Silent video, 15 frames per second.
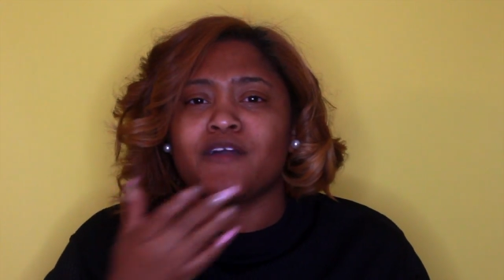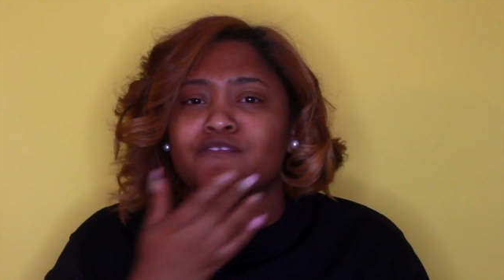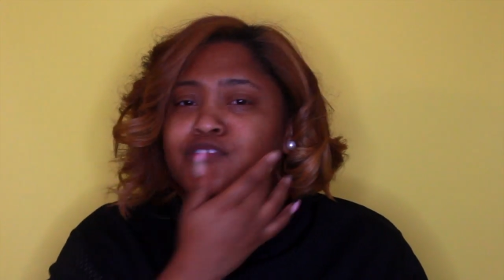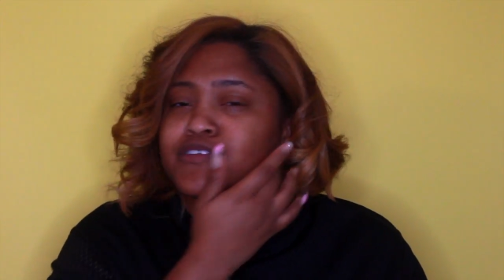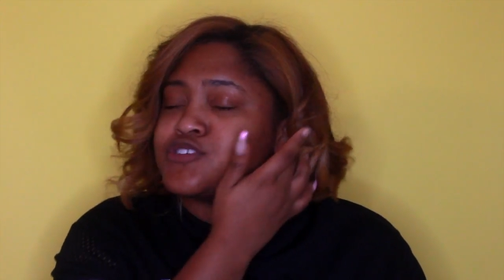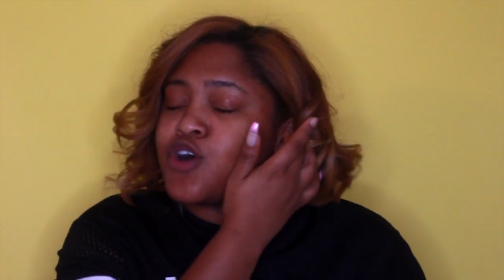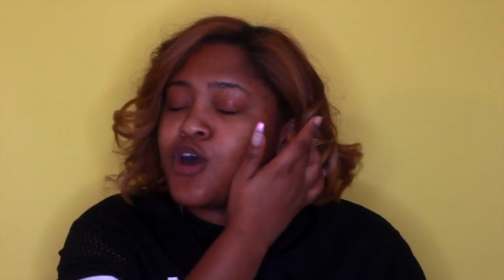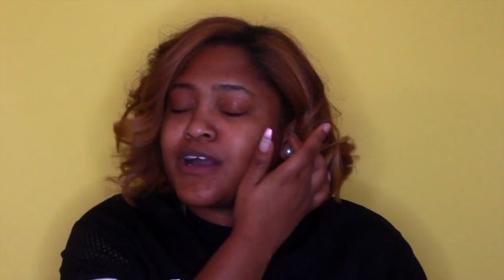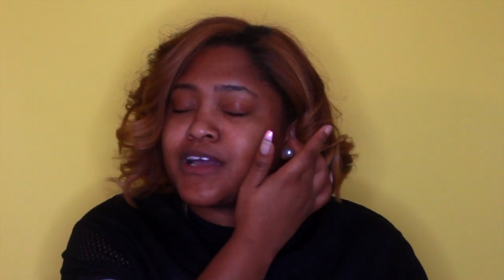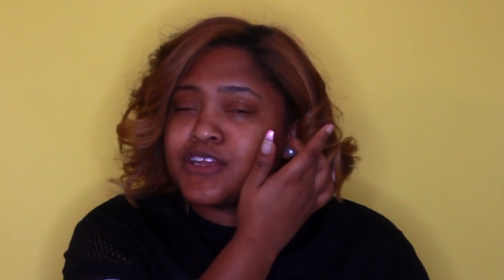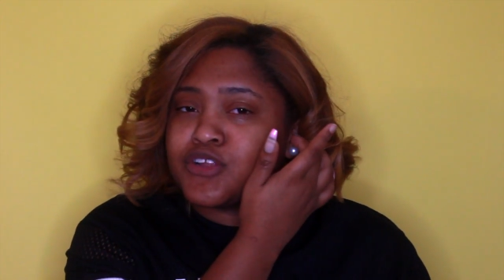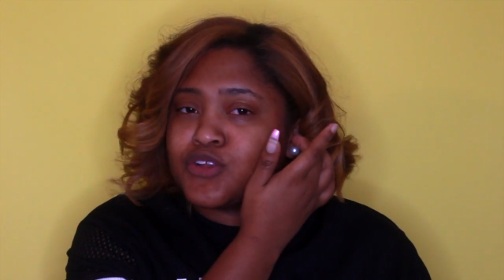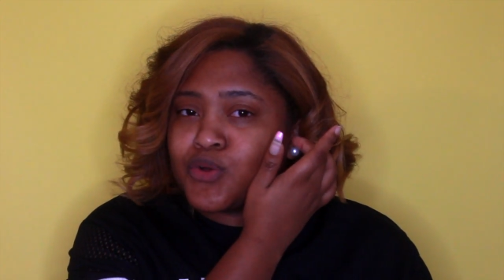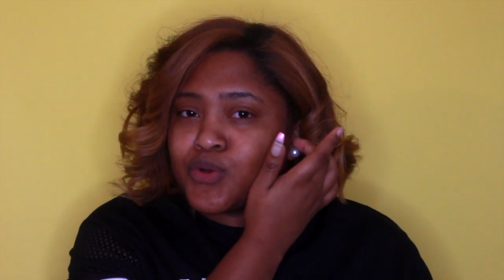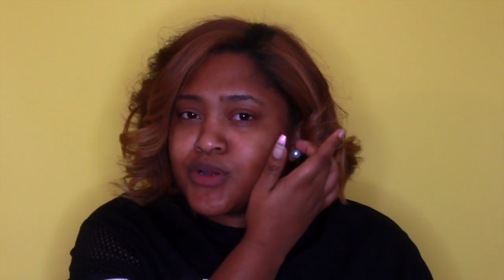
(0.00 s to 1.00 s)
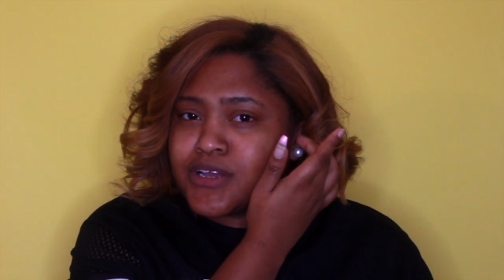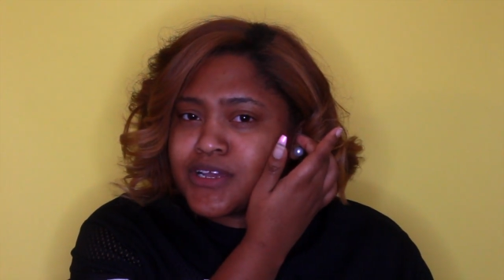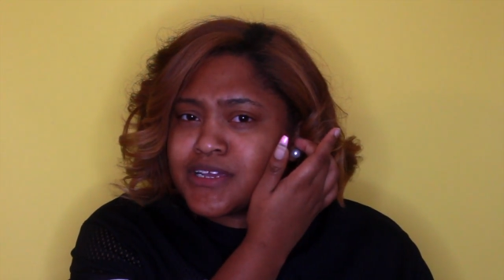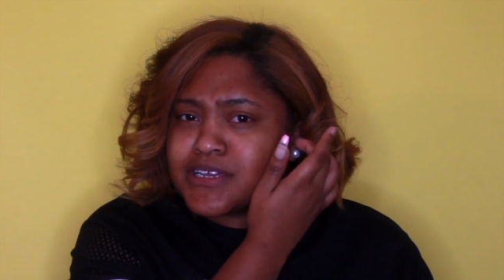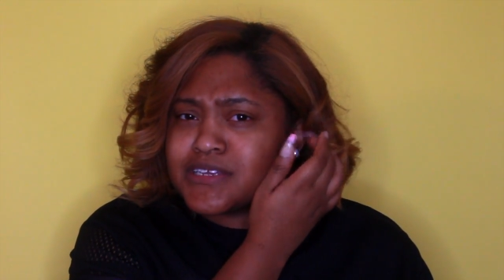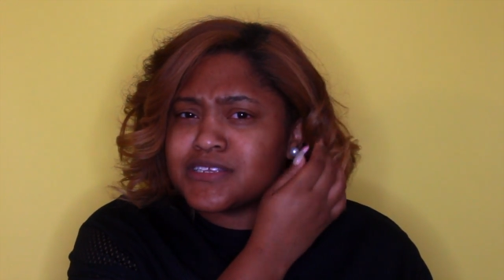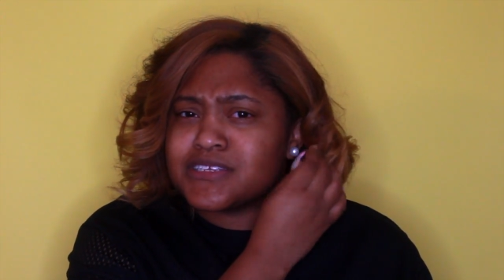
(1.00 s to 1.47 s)
for talking to
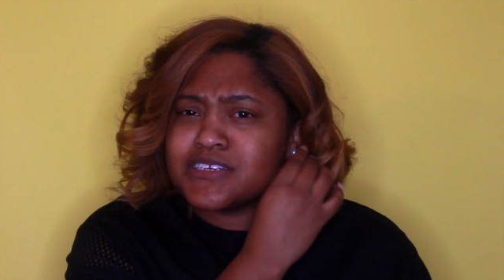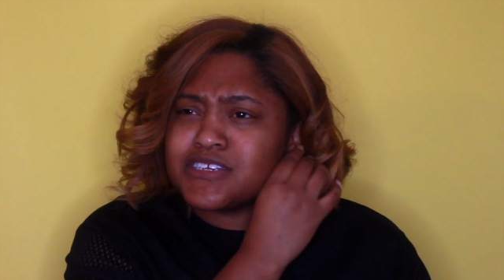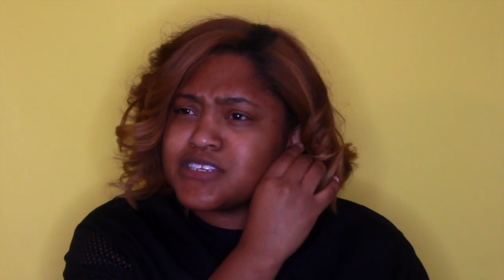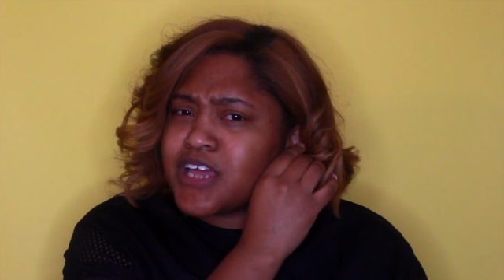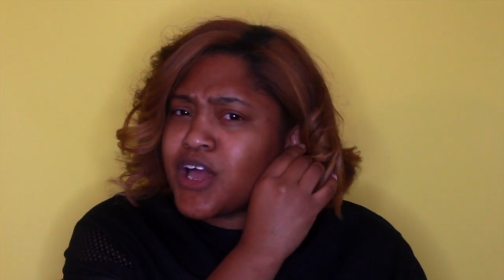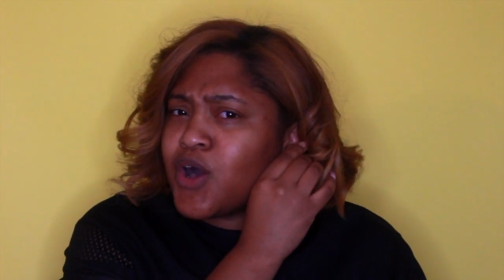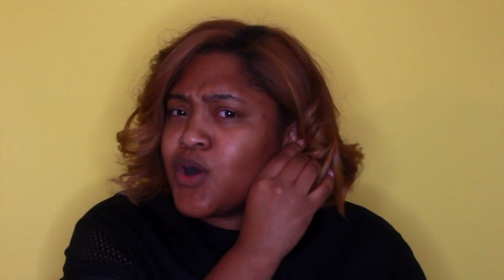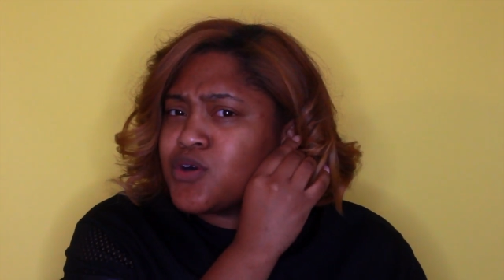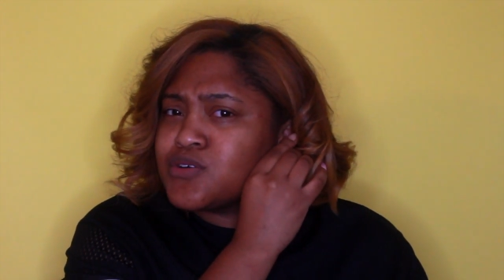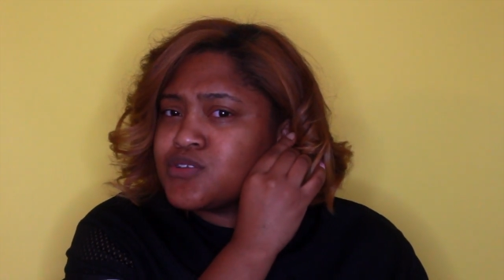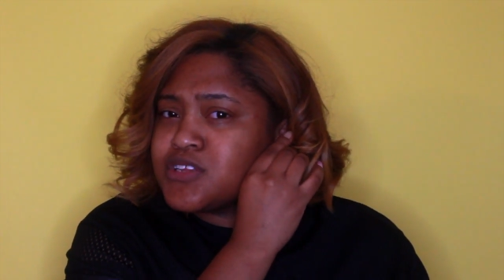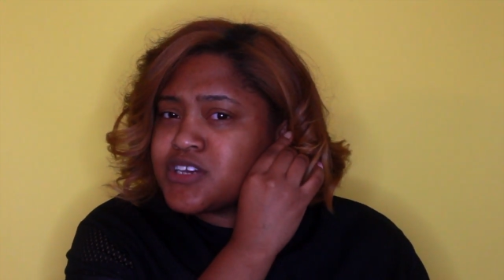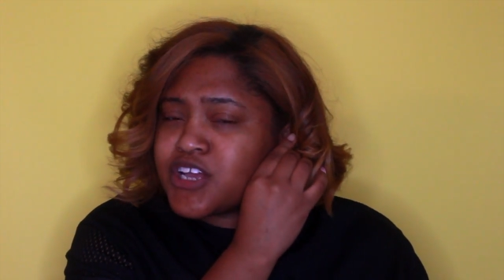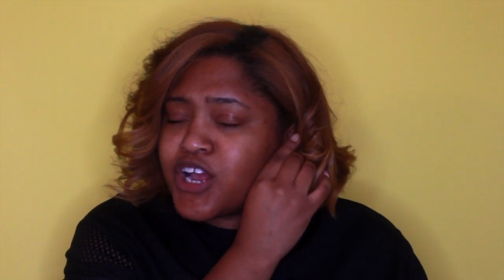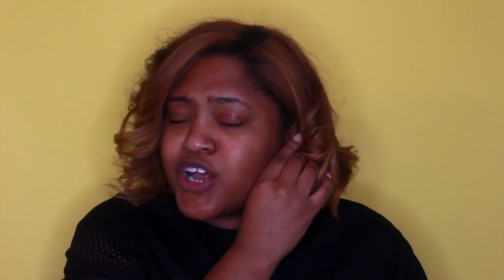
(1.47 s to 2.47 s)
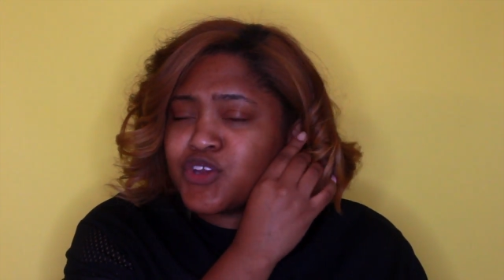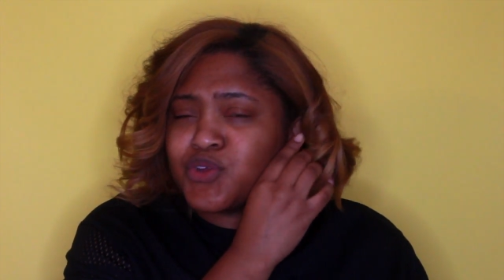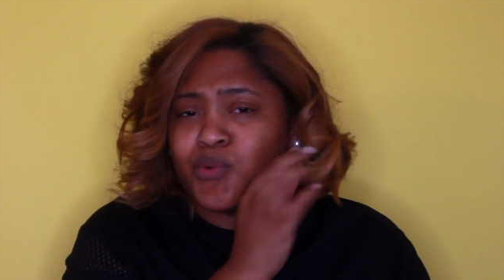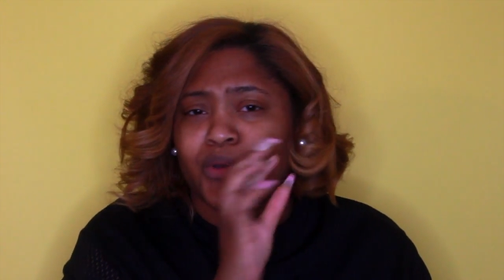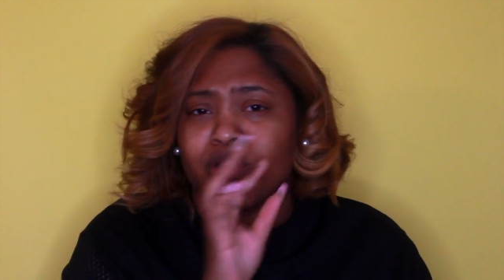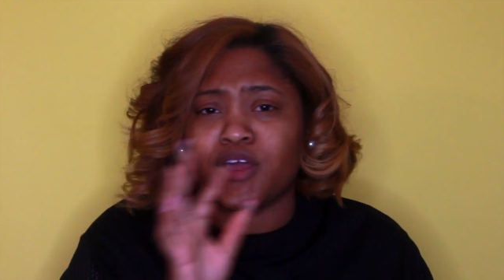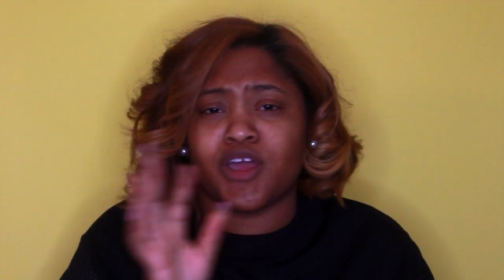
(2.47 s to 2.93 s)
Lawrence and like, oh, look at her
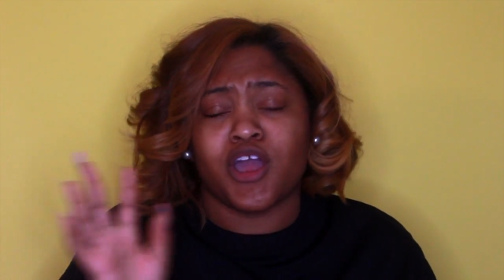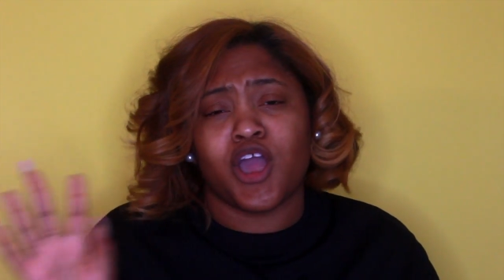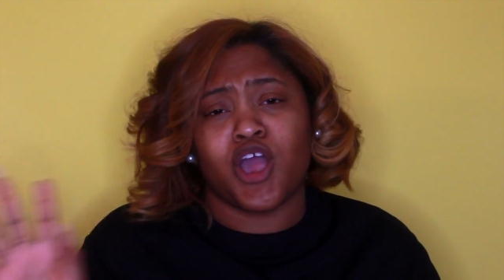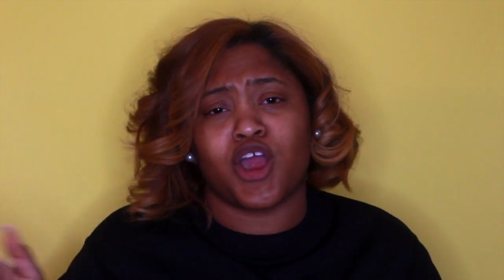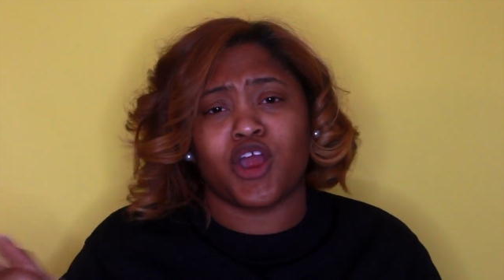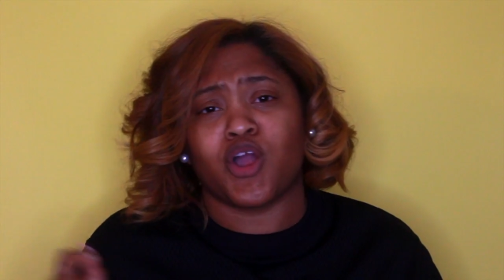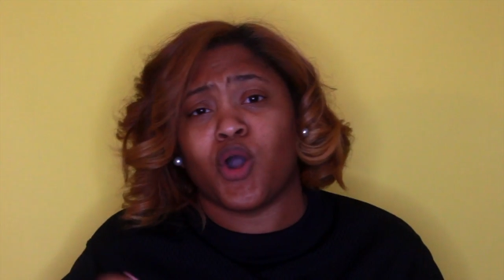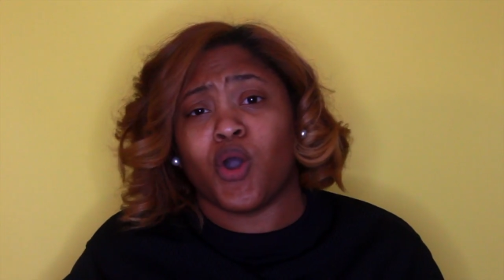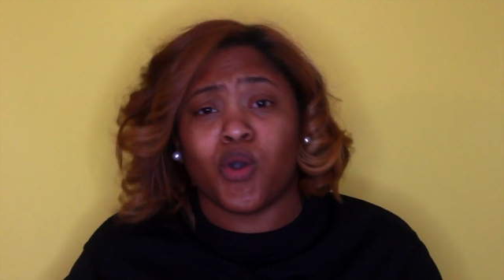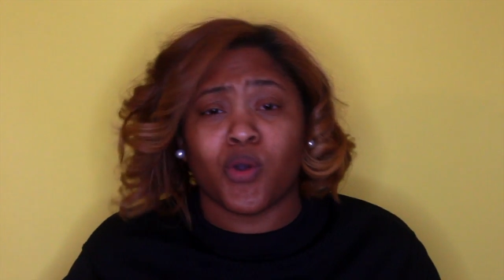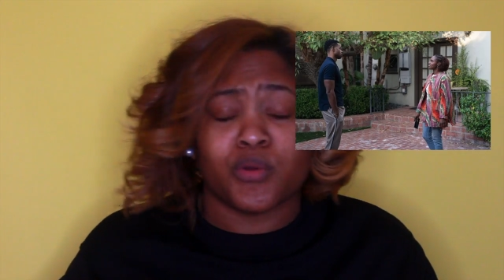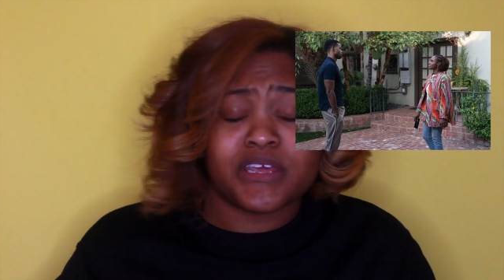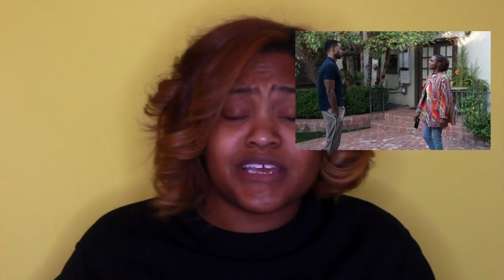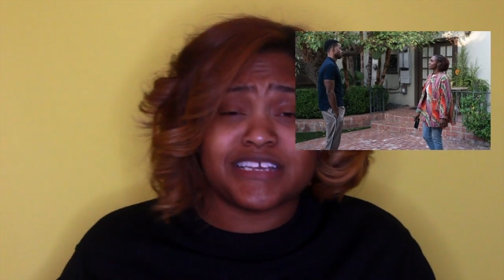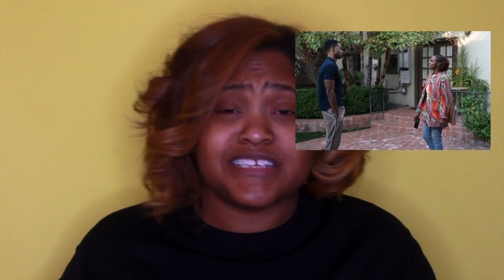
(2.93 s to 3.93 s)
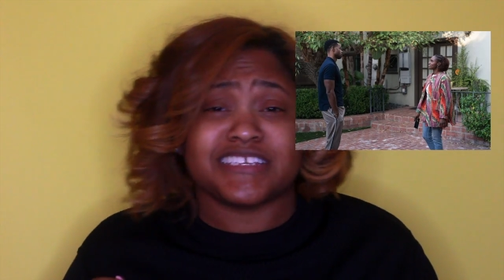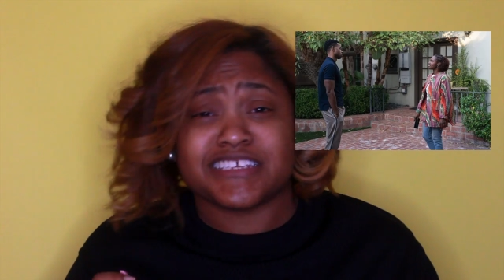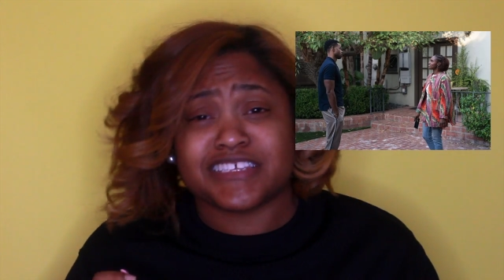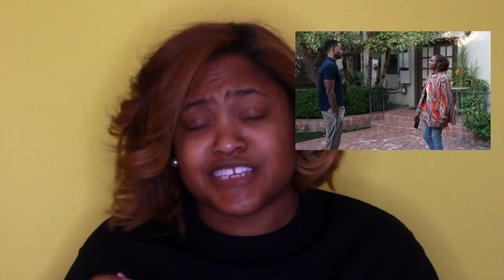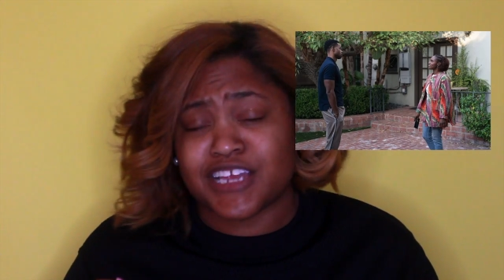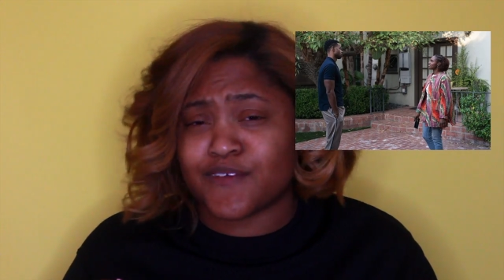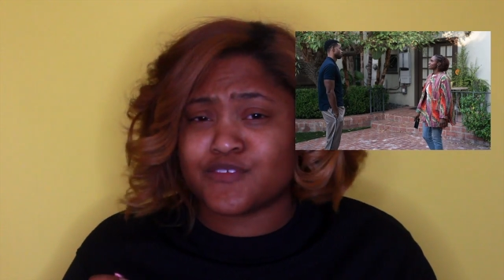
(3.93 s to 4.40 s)
doing her old Issa
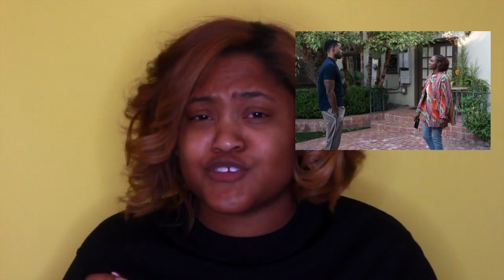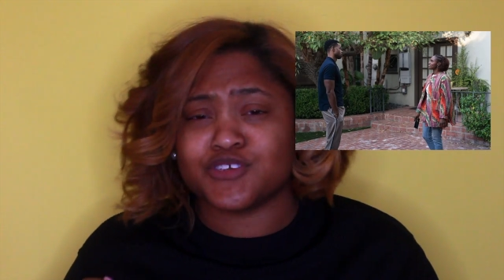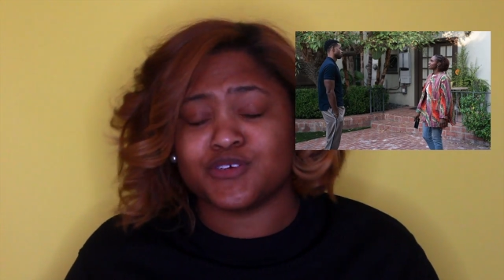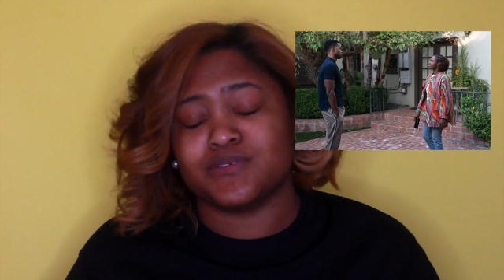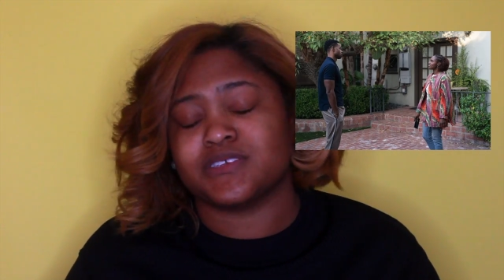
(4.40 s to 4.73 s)
stuff too.